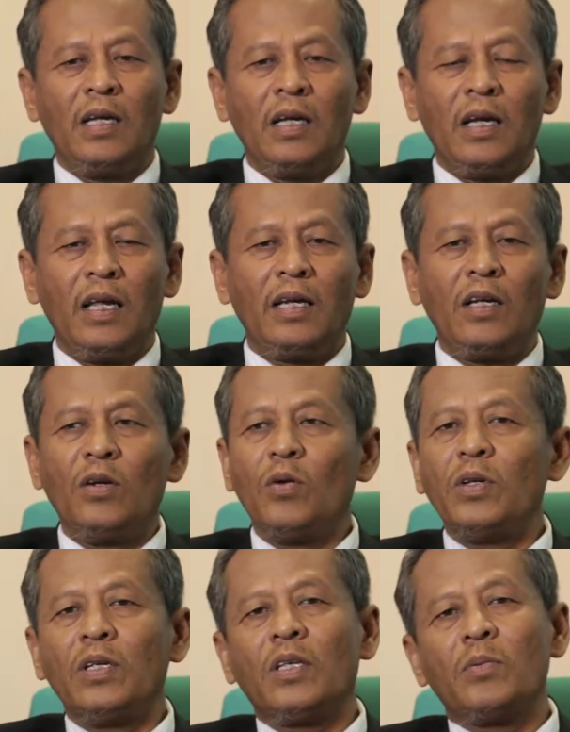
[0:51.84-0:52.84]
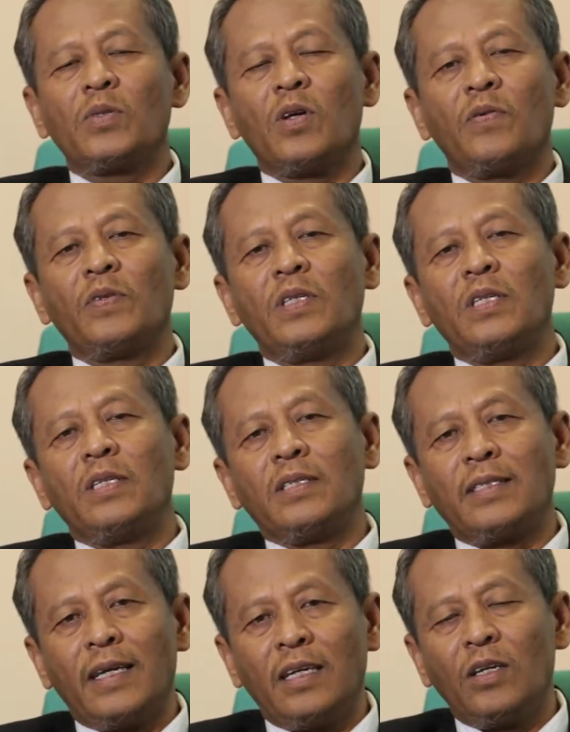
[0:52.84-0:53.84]
let alone in terms of the
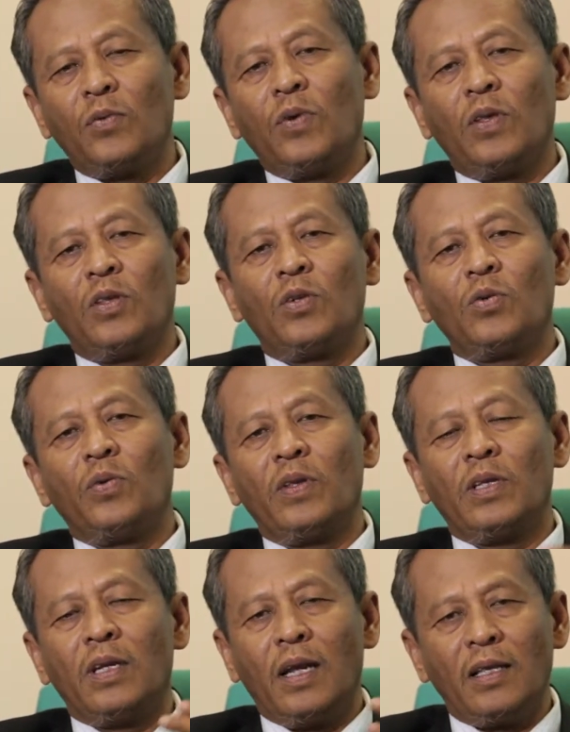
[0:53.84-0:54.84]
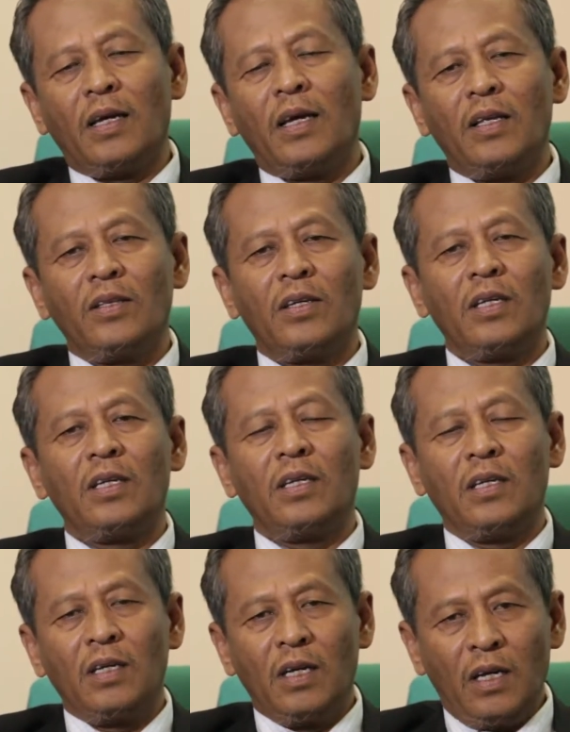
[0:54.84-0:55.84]
checking through with the data
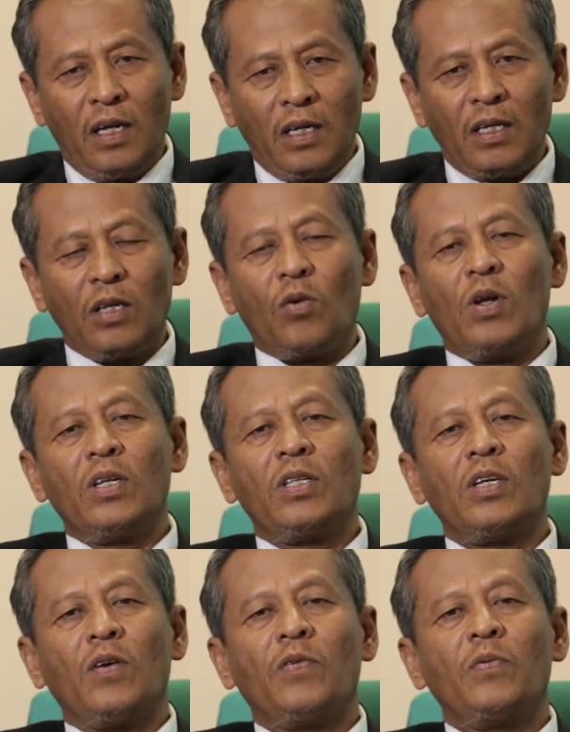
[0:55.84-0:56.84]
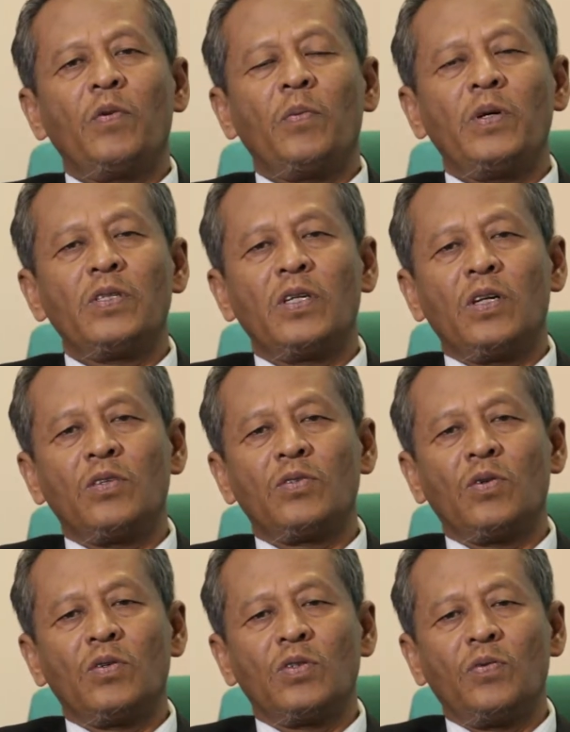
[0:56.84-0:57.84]
entry, the quality of information and
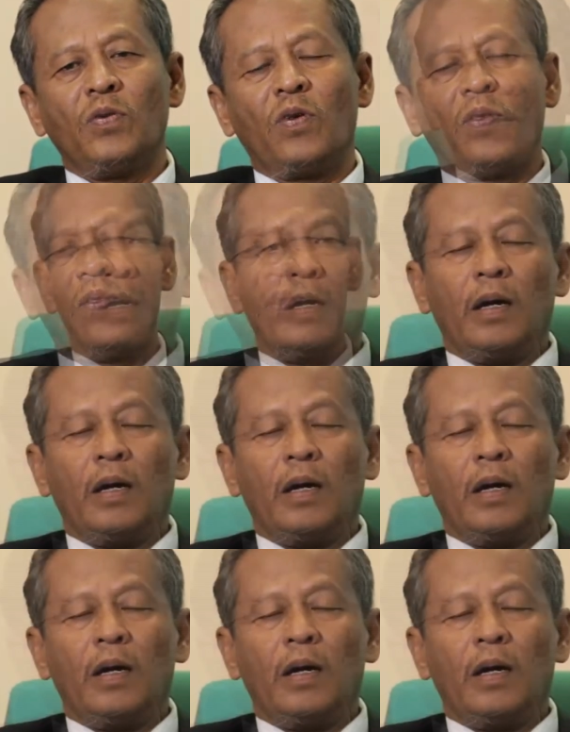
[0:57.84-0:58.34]
so on and so forth.